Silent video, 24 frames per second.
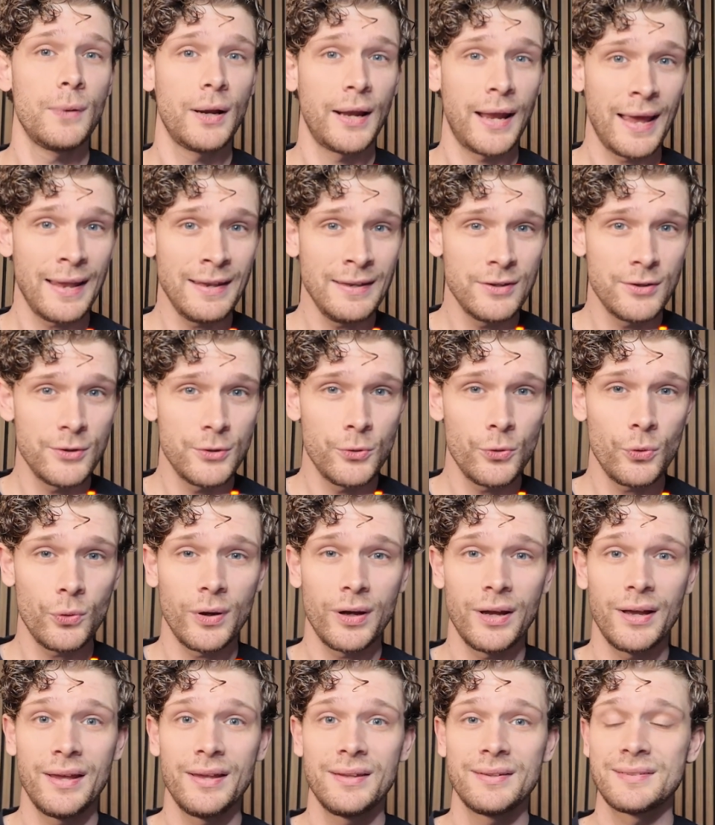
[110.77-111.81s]
Kendu
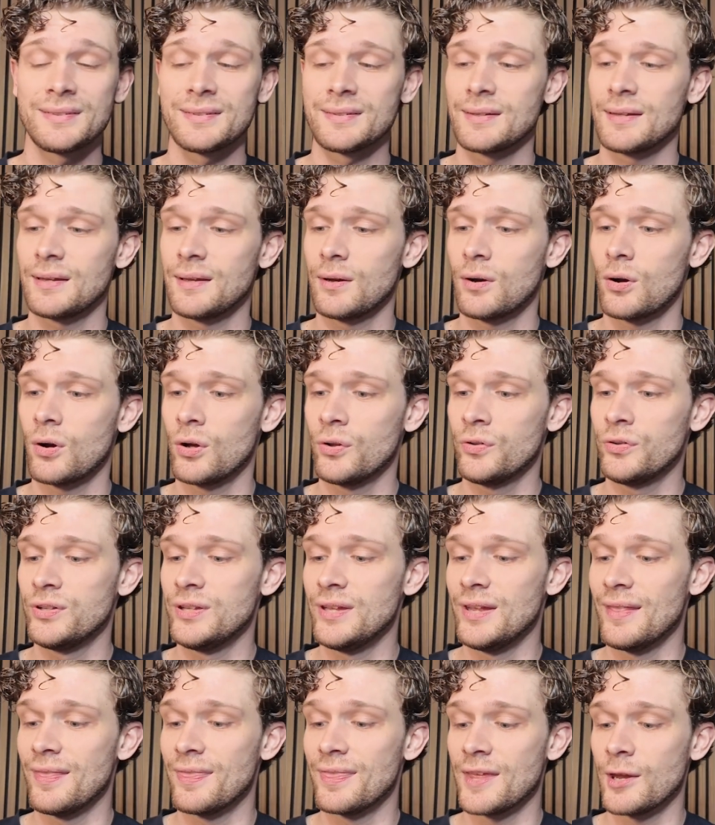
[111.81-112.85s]
is on
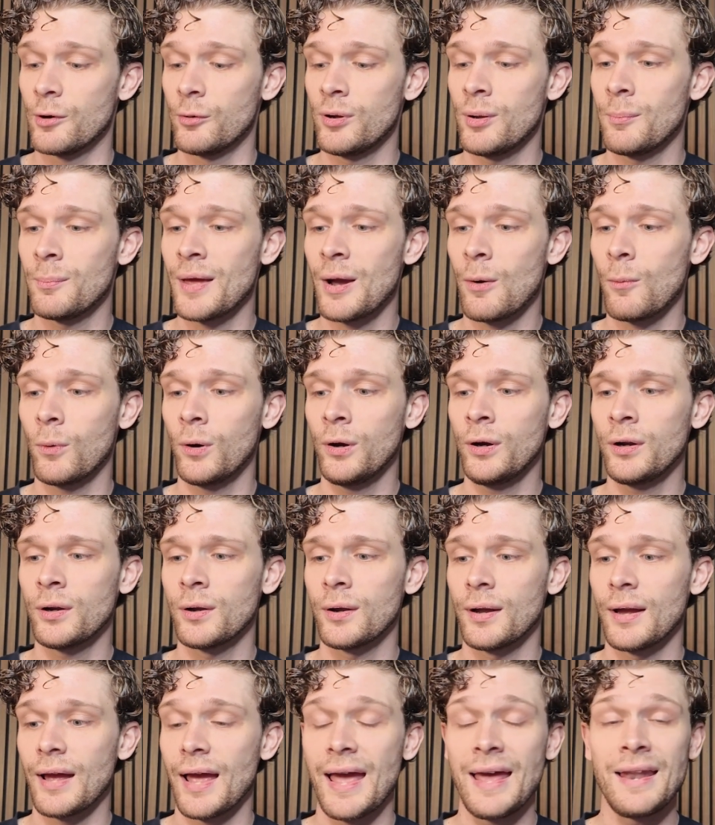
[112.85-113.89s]
the Ethereum network
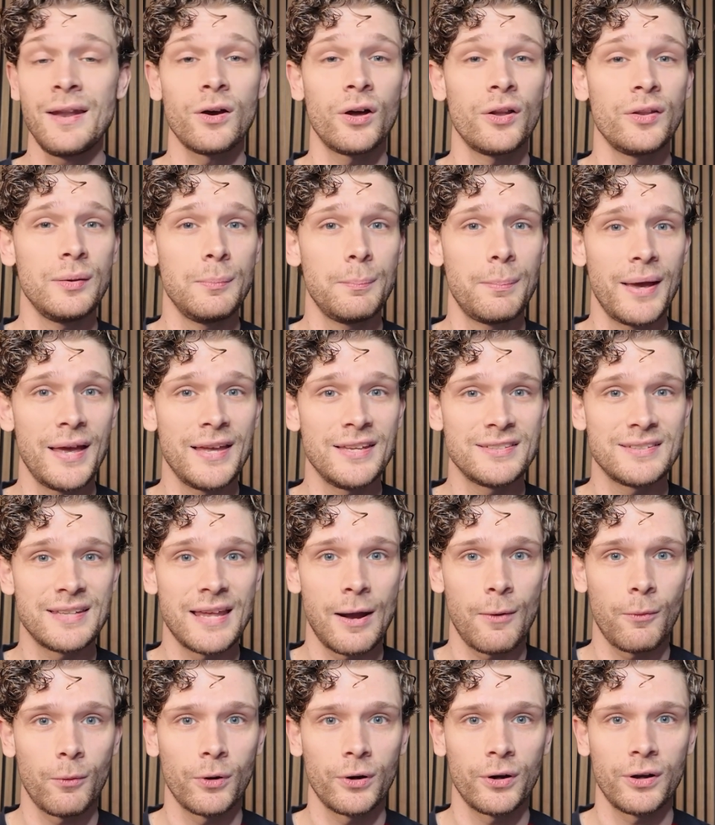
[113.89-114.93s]
and on the Base
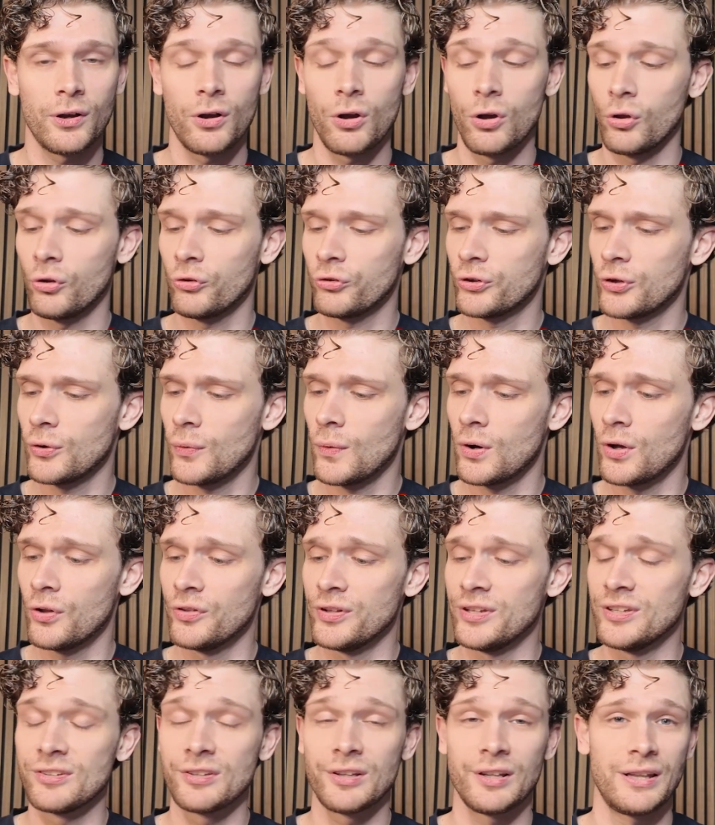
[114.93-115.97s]
network, also on
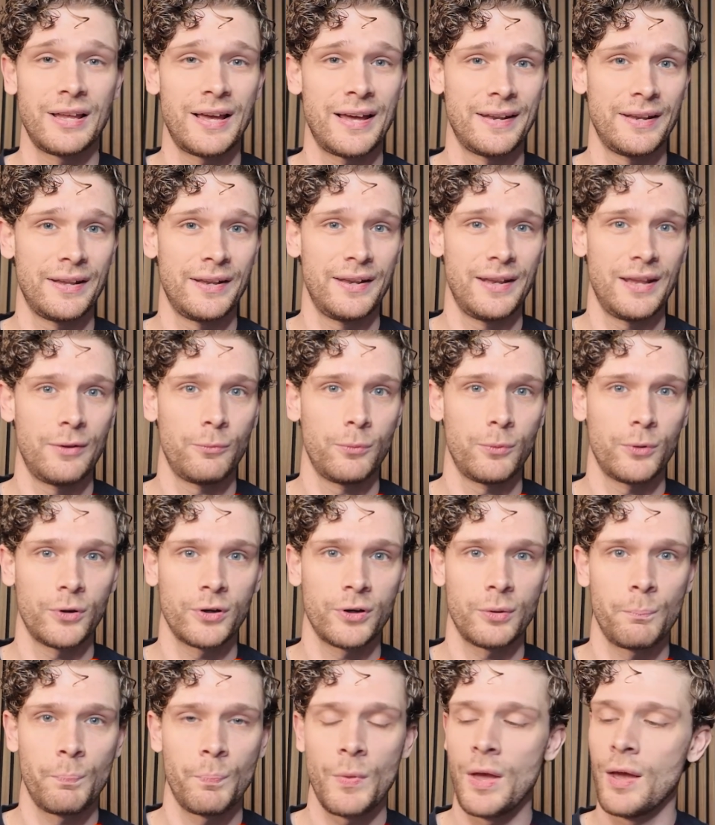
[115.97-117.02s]
the Solana
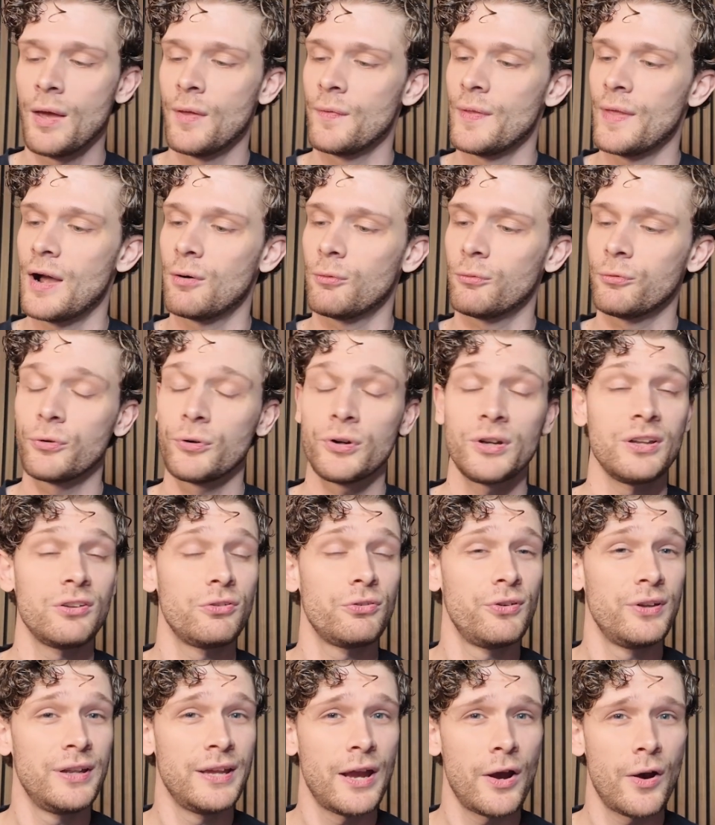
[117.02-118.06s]
network. Now for this
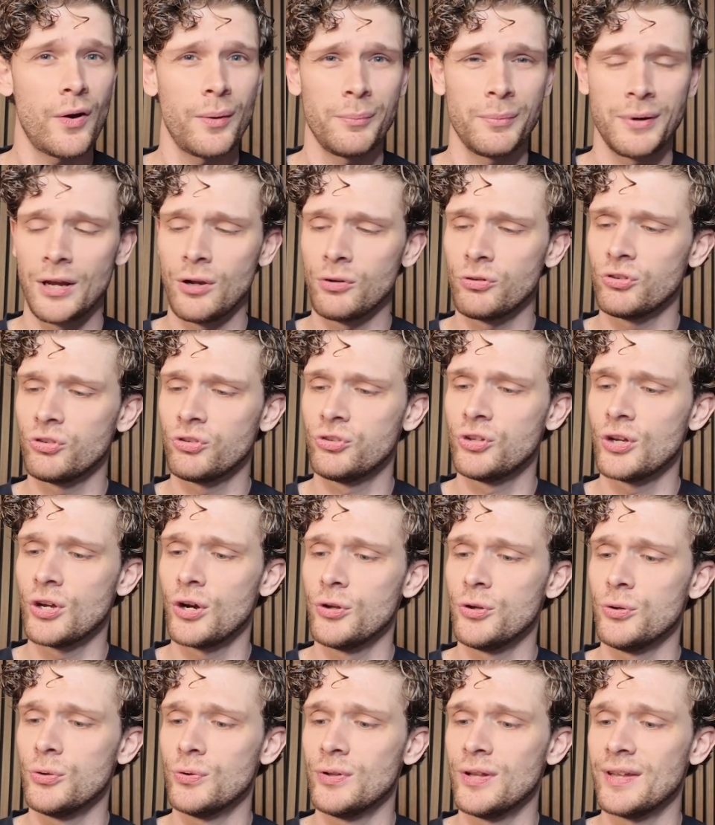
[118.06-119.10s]
video I'm going to show
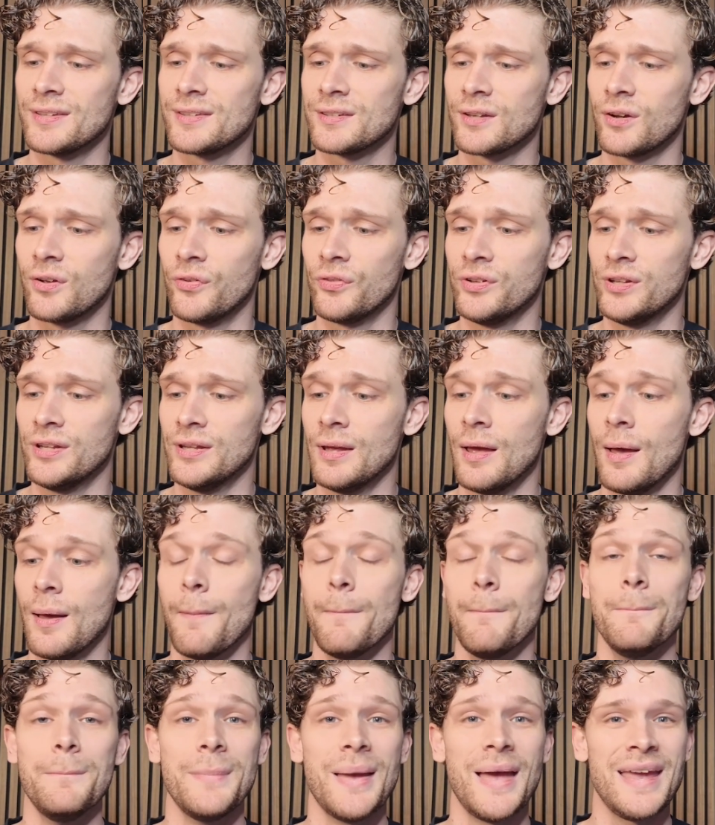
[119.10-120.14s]
you this on the
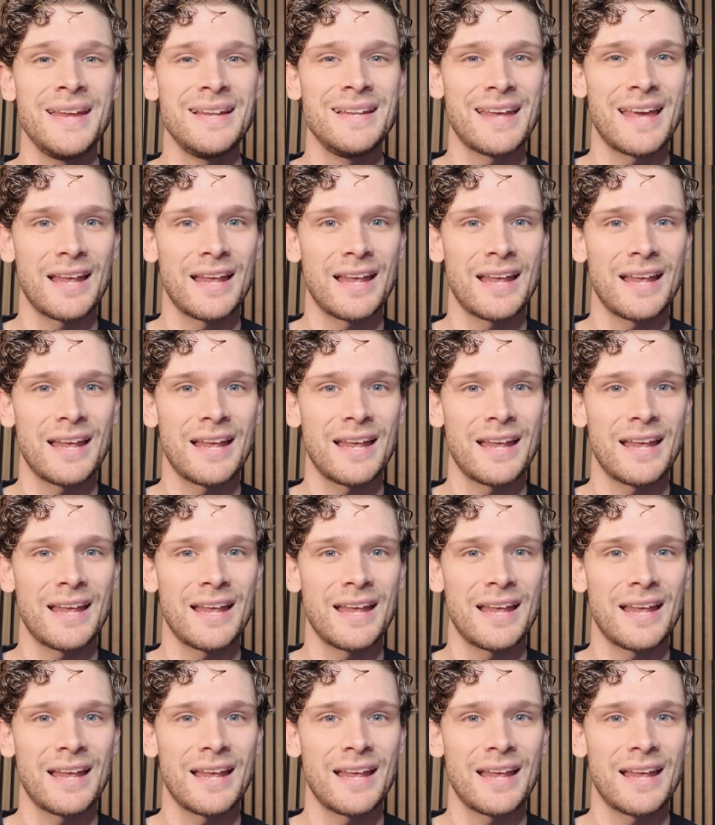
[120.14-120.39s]
main